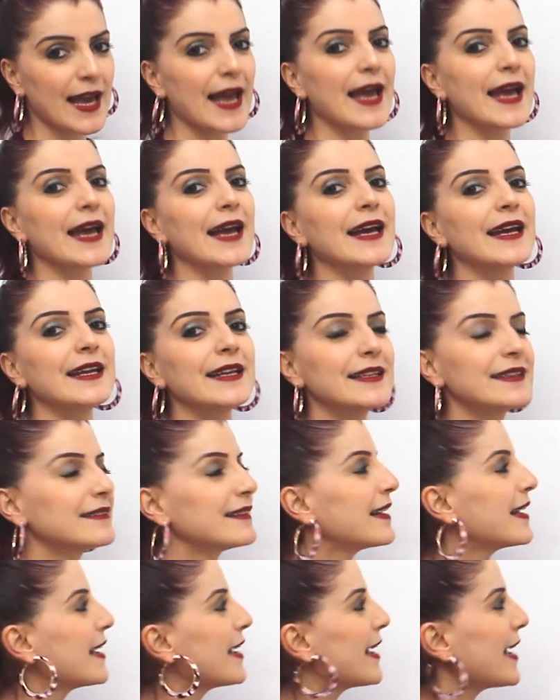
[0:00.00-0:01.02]
and
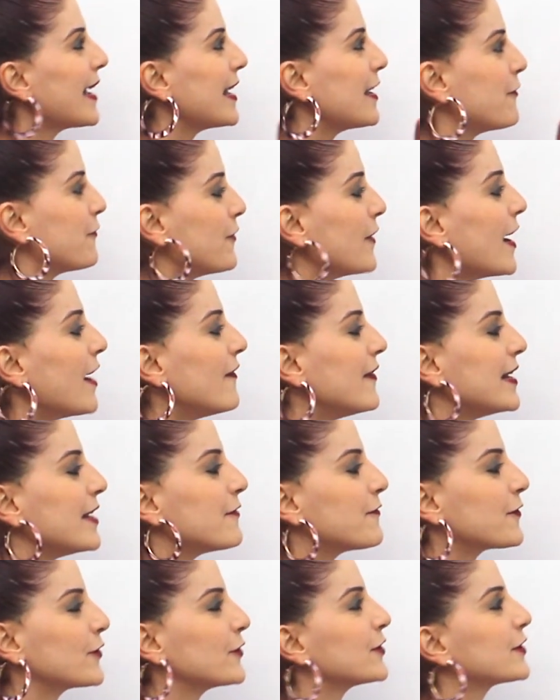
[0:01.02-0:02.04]
if you have
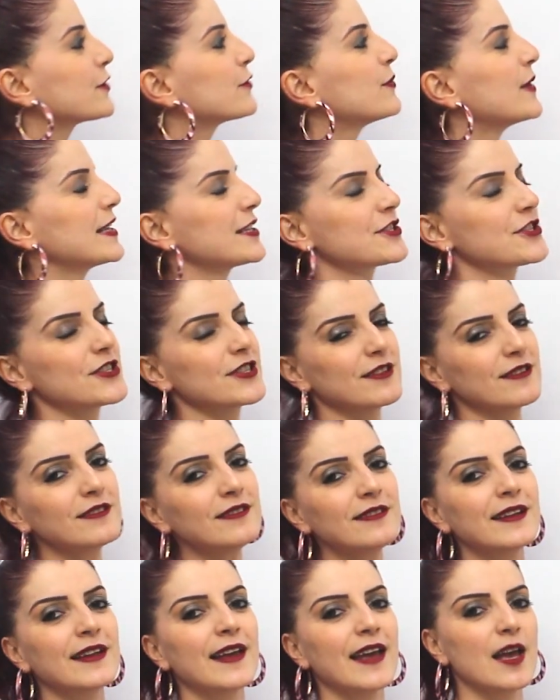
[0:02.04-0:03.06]
any further
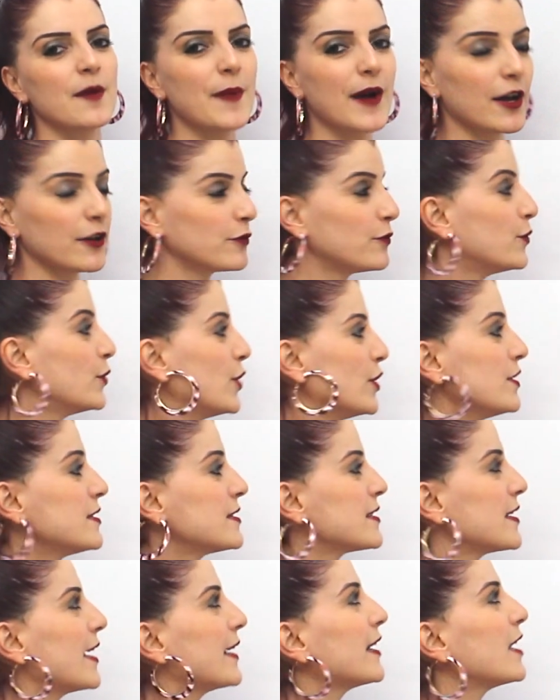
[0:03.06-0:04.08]
question about wood
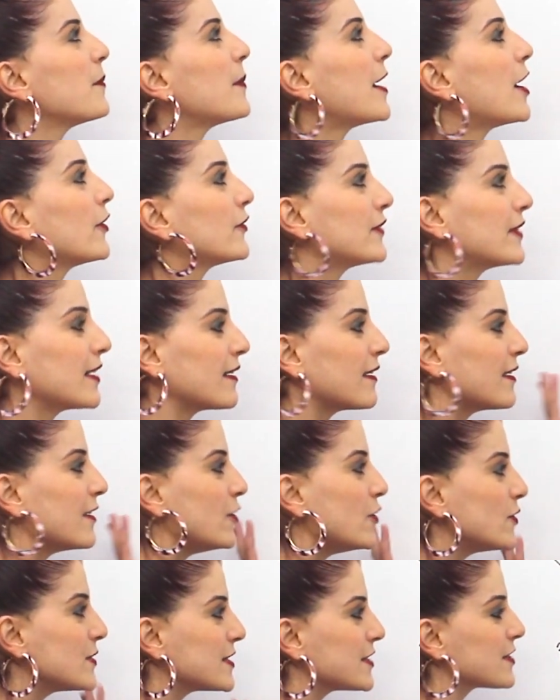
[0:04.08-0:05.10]
and about the
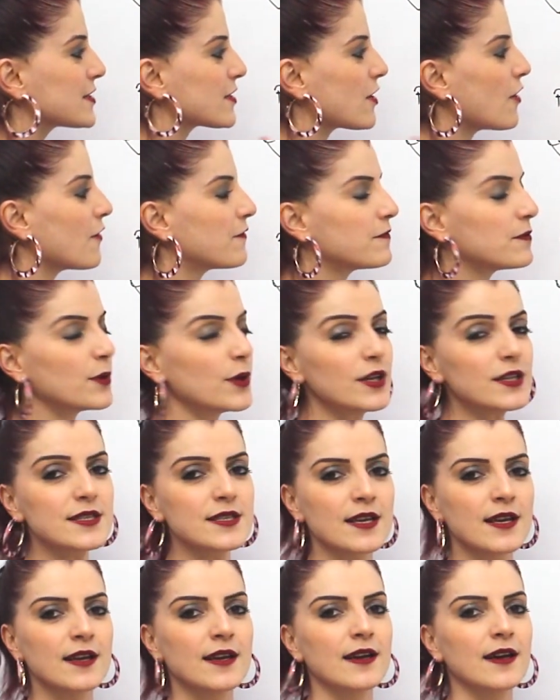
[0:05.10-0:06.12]
usages of wood,
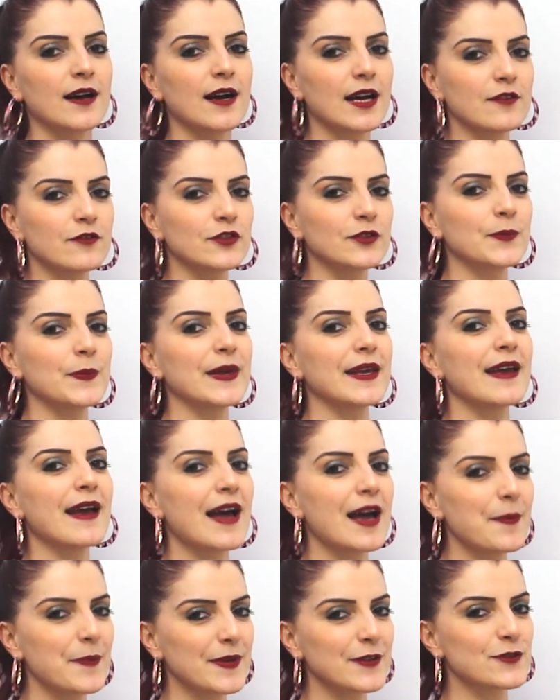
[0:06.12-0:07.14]
I would be
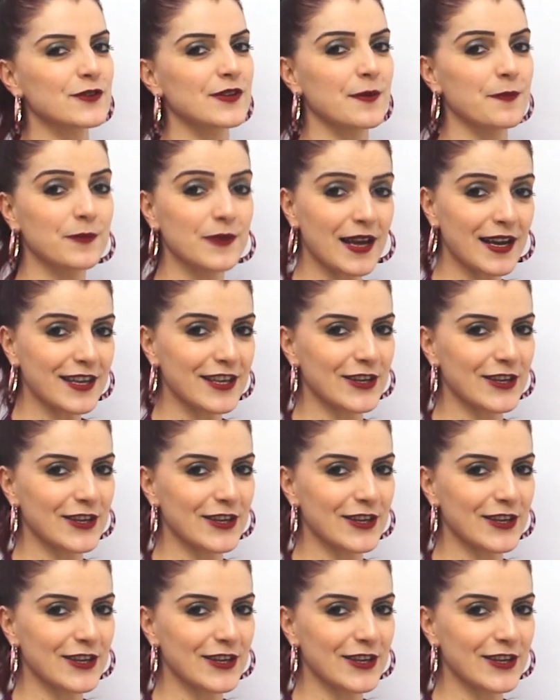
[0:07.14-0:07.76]
happy to reply